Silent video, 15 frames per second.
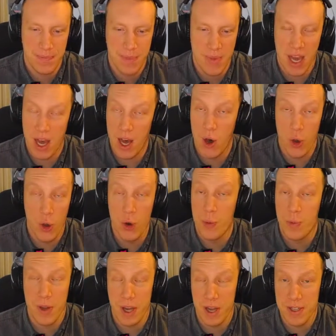I hope
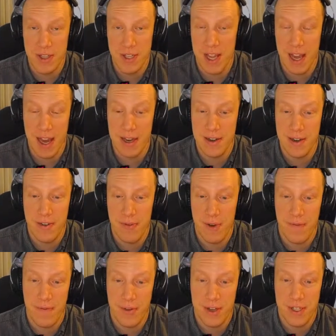you understand the
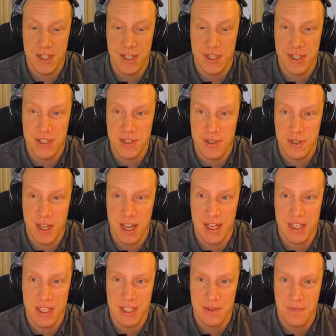references to
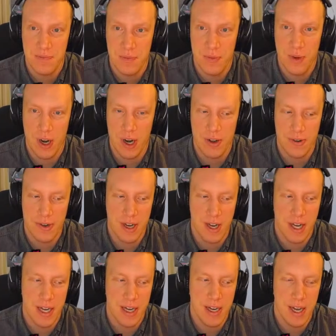KISS when looking
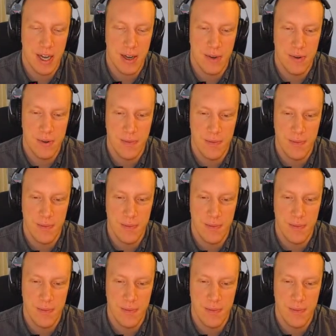at Linoone.